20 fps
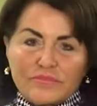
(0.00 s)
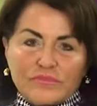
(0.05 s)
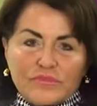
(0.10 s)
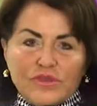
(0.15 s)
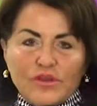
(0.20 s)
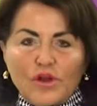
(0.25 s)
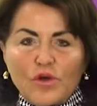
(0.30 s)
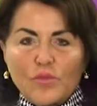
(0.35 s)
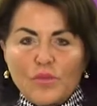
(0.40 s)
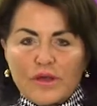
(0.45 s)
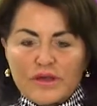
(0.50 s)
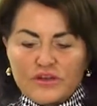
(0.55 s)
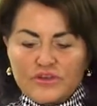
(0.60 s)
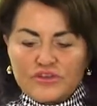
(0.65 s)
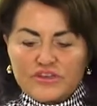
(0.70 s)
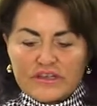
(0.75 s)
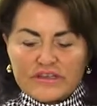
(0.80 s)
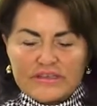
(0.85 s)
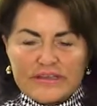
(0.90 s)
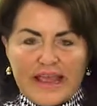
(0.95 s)
you don't want to
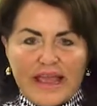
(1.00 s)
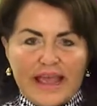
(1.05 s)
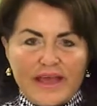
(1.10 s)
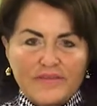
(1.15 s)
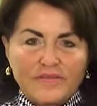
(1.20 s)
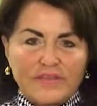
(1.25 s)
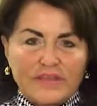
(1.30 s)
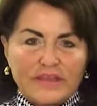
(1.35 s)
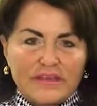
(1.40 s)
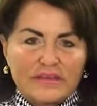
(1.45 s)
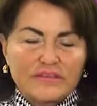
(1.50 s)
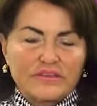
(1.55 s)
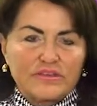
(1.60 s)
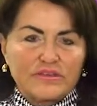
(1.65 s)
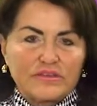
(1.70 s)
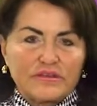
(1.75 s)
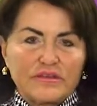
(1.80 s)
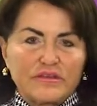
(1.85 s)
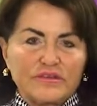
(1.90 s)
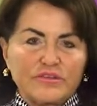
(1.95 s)
just have these
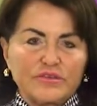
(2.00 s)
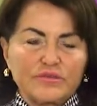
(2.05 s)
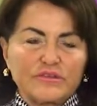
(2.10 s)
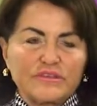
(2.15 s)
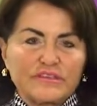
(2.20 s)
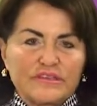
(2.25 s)
do a